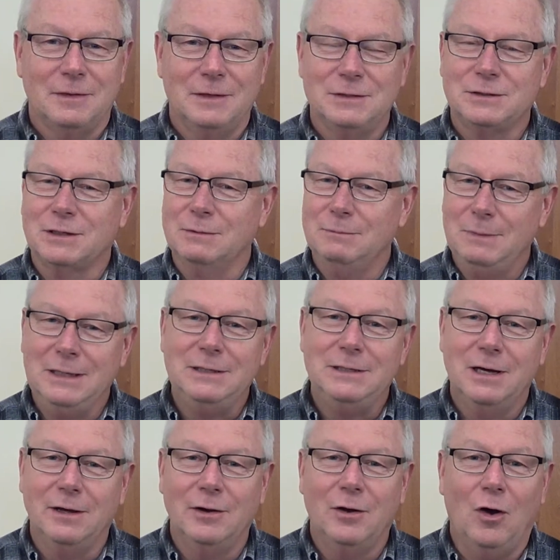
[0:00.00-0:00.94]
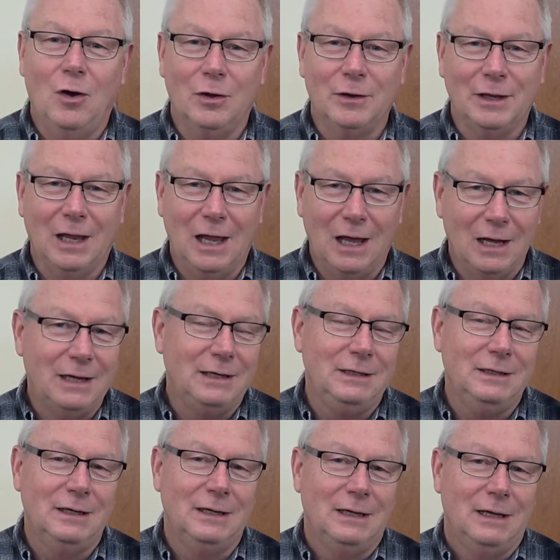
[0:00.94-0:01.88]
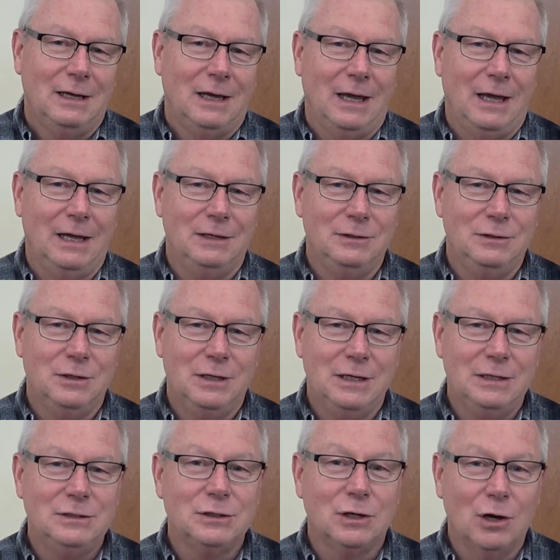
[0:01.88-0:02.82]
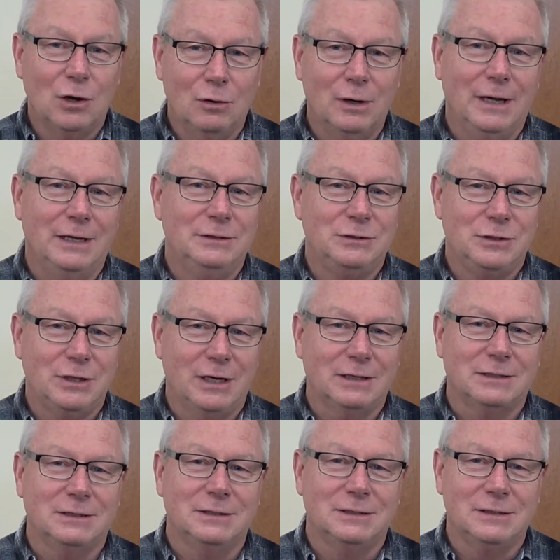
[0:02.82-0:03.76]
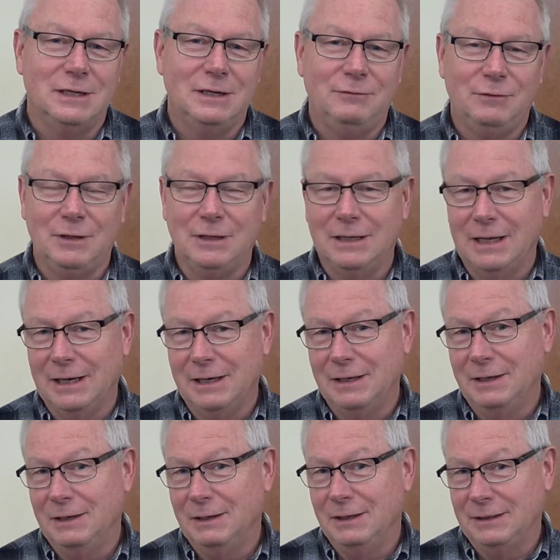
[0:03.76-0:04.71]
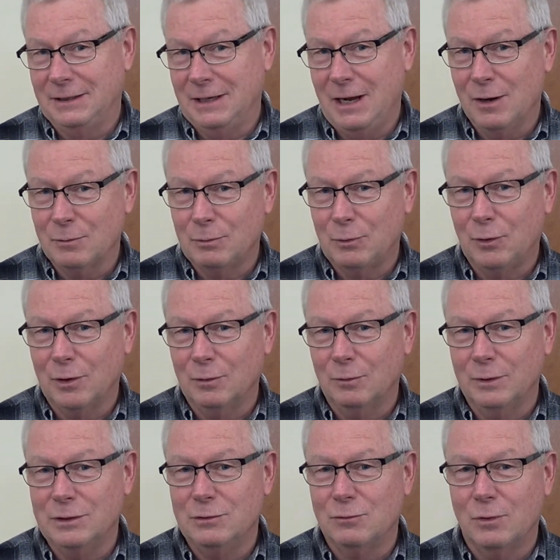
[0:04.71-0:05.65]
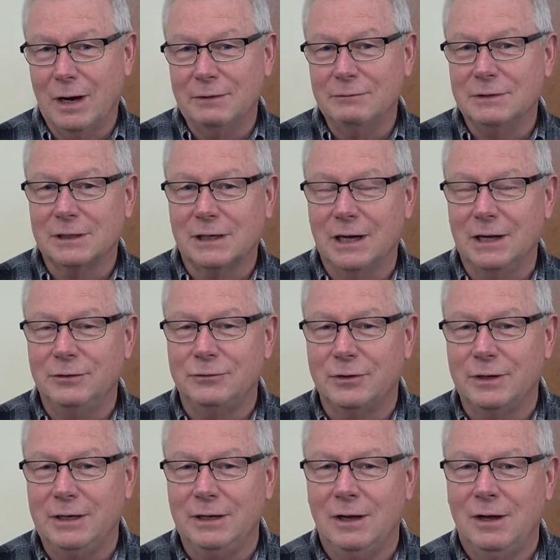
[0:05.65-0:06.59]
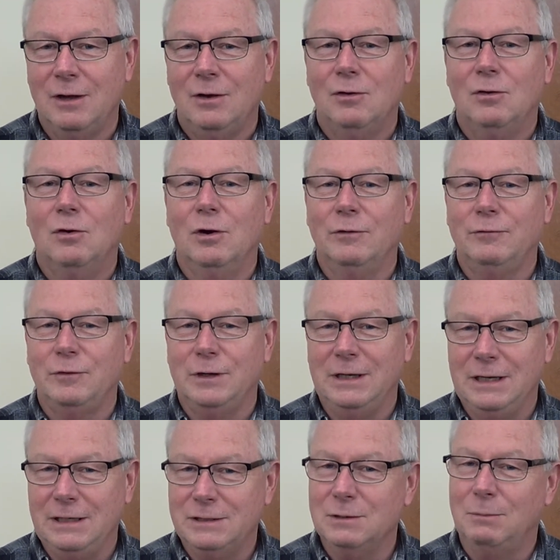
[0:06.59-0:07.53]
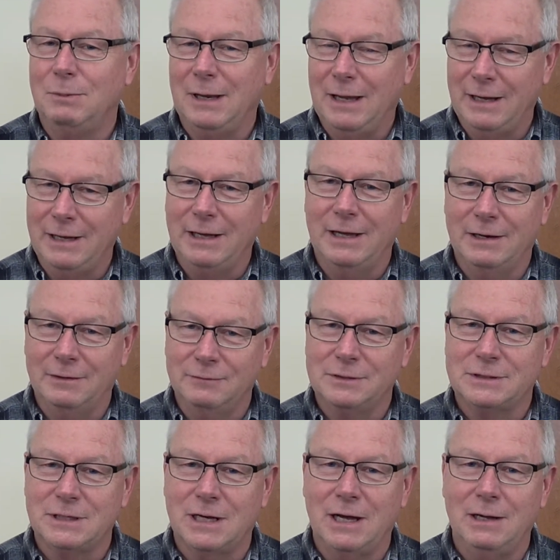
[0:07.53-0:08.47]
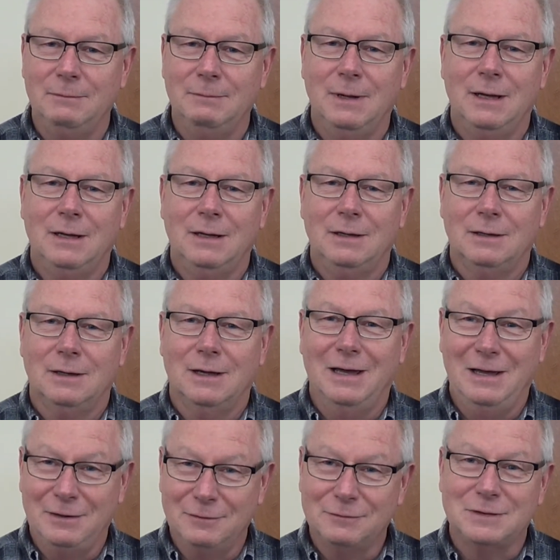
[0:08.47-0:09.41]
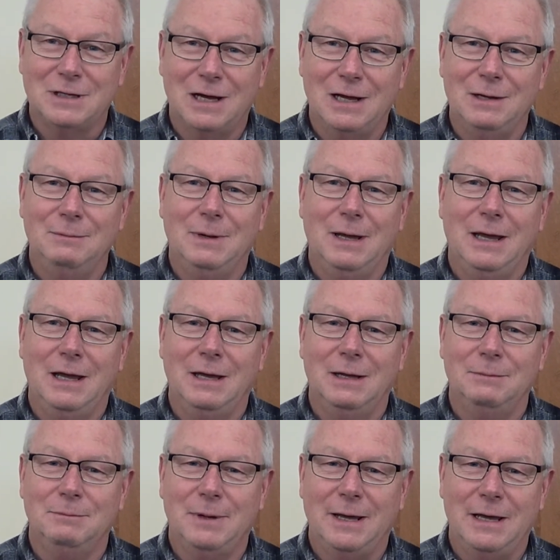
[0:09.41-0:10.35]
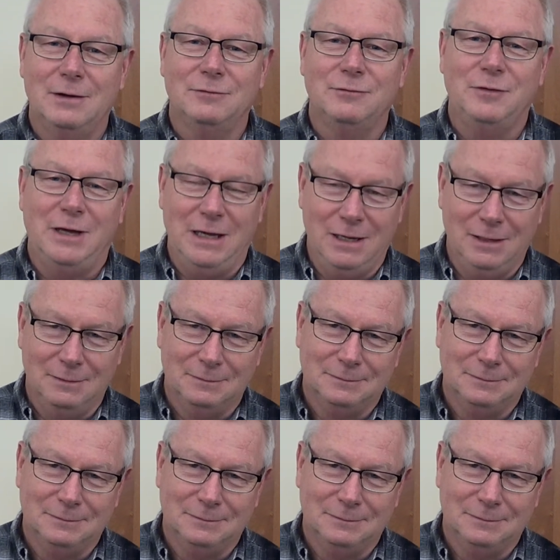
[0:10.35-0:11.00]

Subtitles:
This can be done online, and you need to go and check to see if you can get it at the airport when you arrive in the country, or if you need to apply ahead of time and pay a fee.